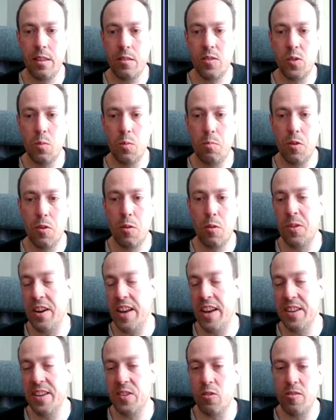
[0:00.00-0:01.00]
So
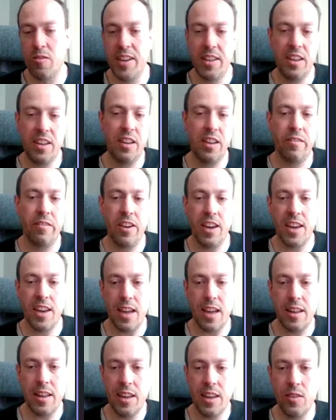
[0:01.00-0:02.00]
Bobola has already very
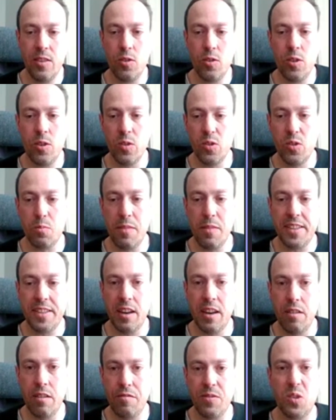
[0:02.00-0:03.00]
kindly introduced
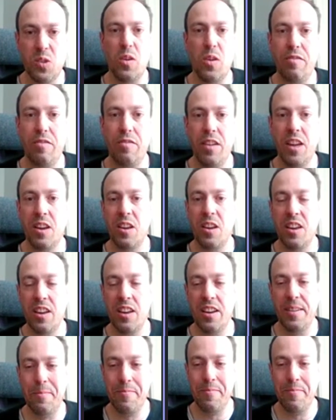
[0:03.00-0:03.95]
myself, so I think